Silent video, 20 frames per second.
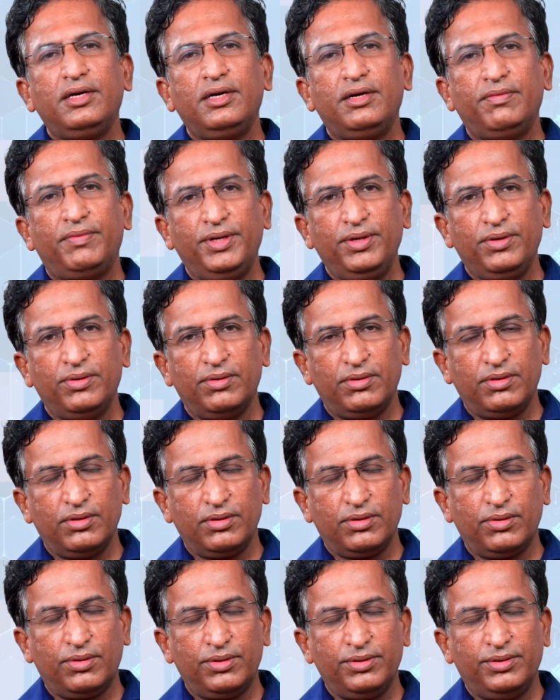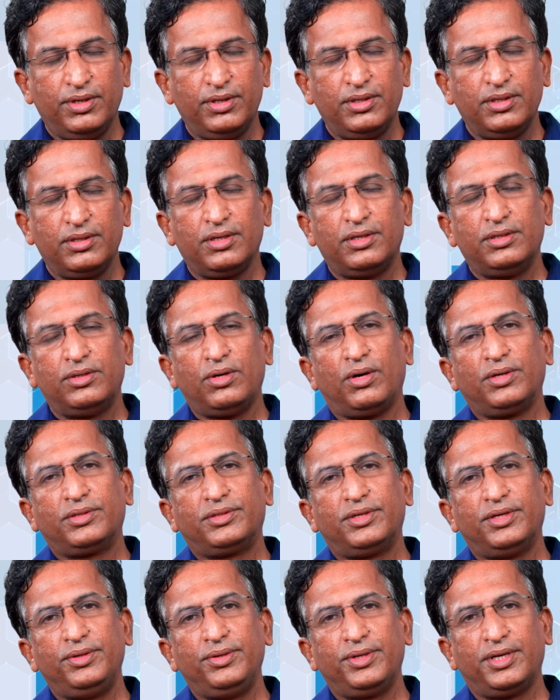when you go to a
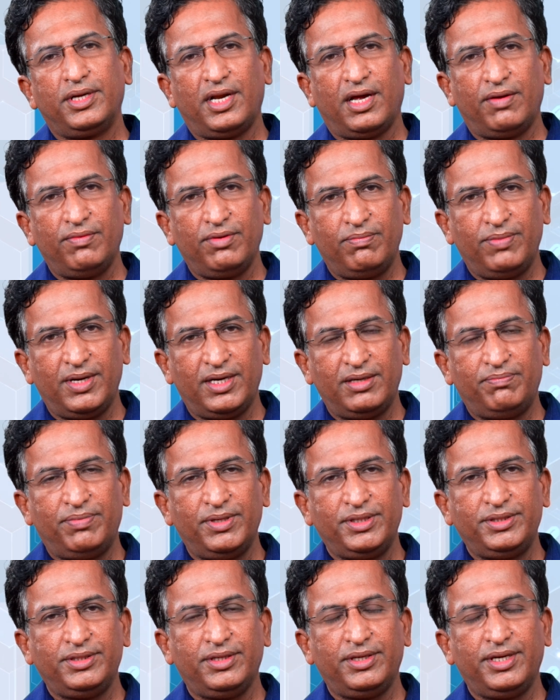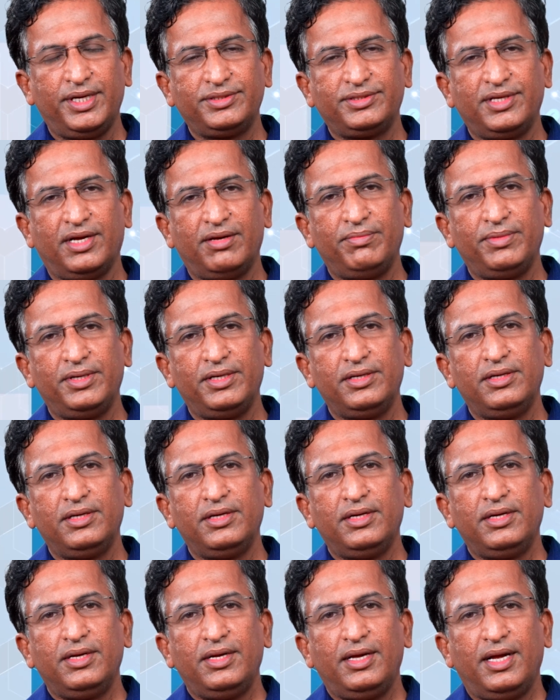doctor, you can have your blood pressure examined,
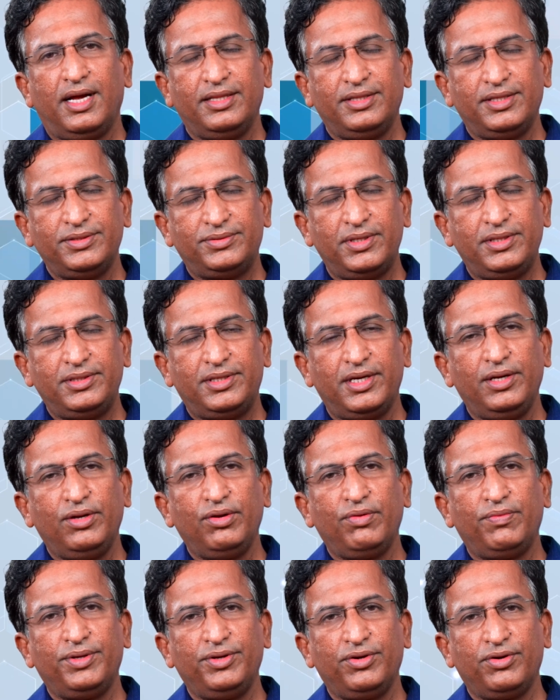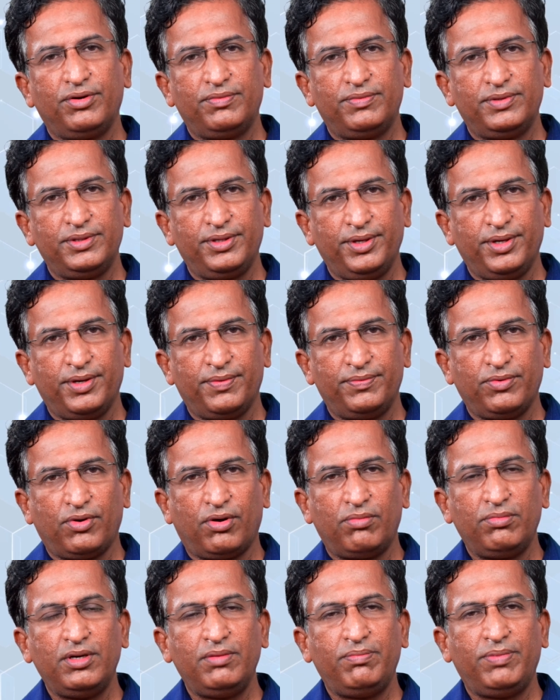and this will tell you whether you, have, whether you have
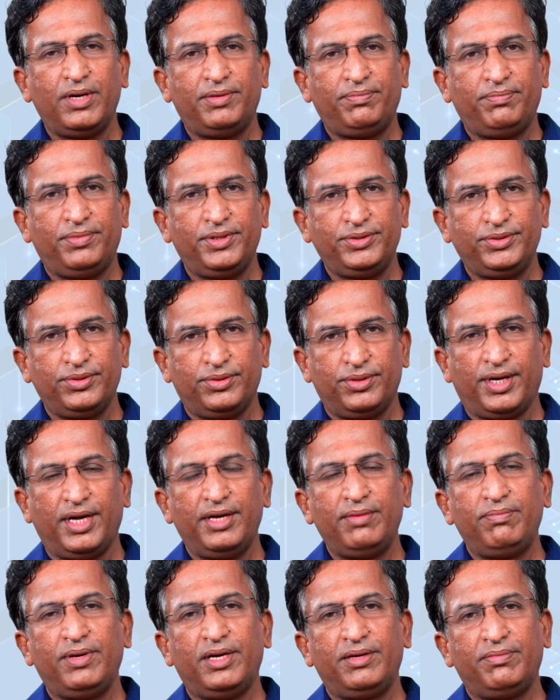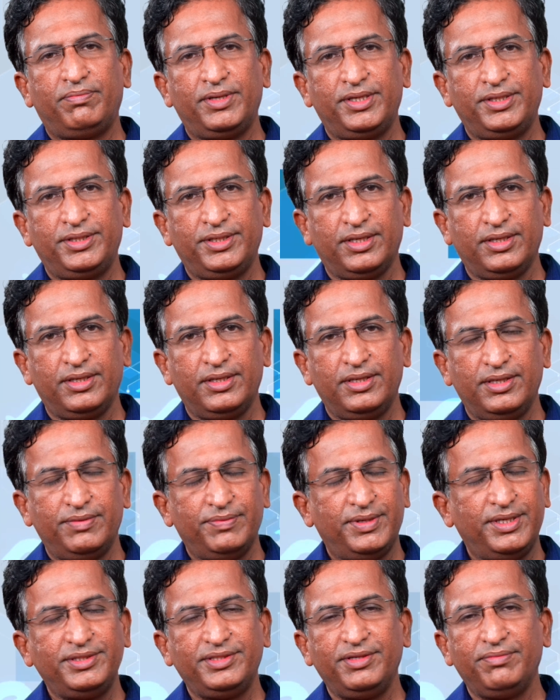normal blood pressure, high blood pressure,
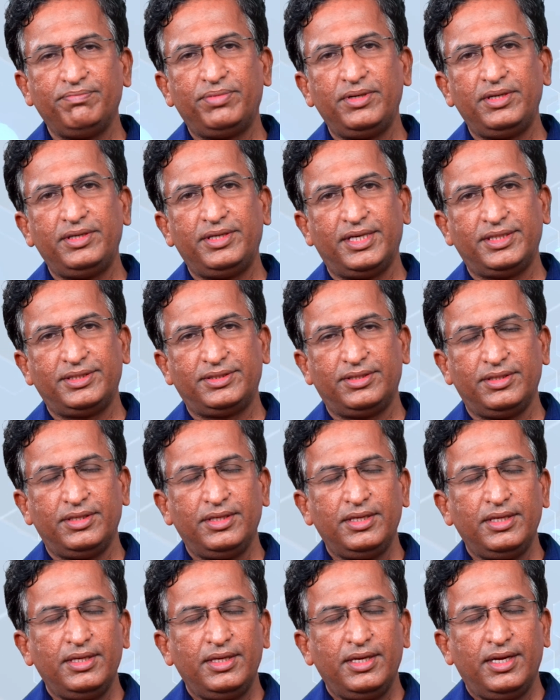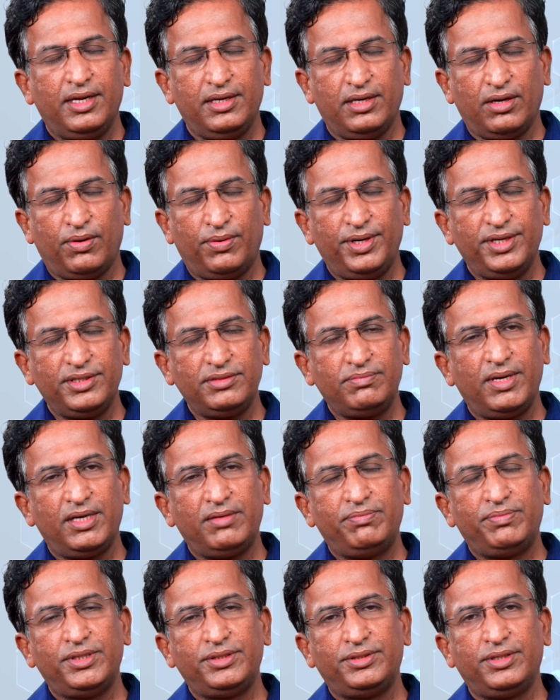very simple test. And nowadays,
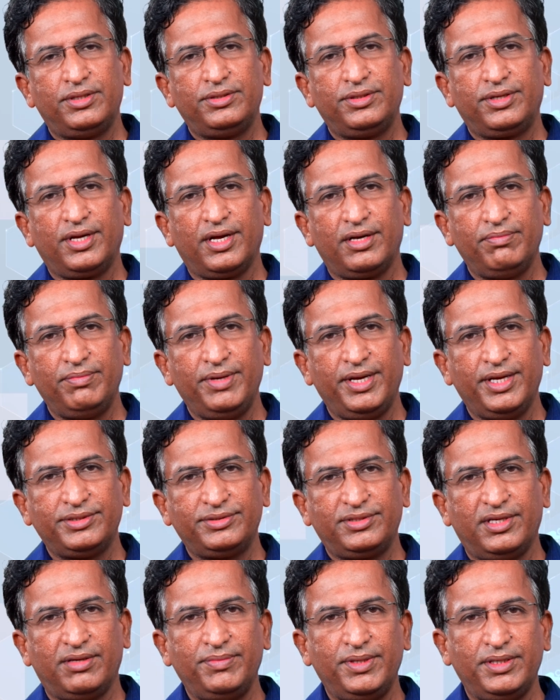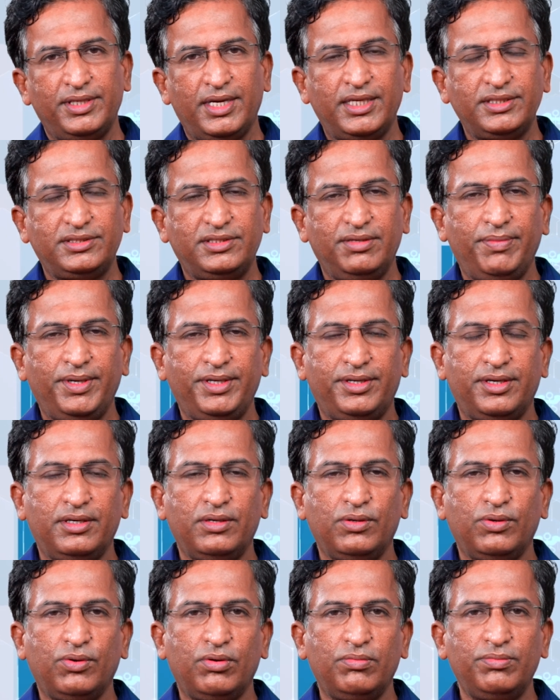blood pressures can be estimated
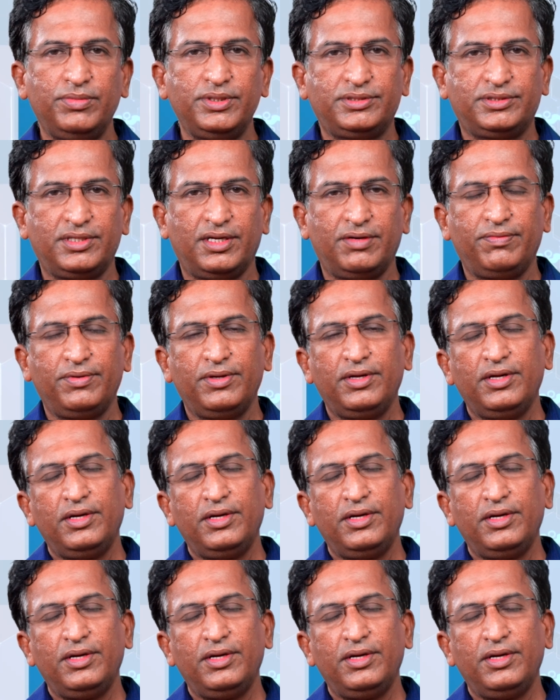at home itself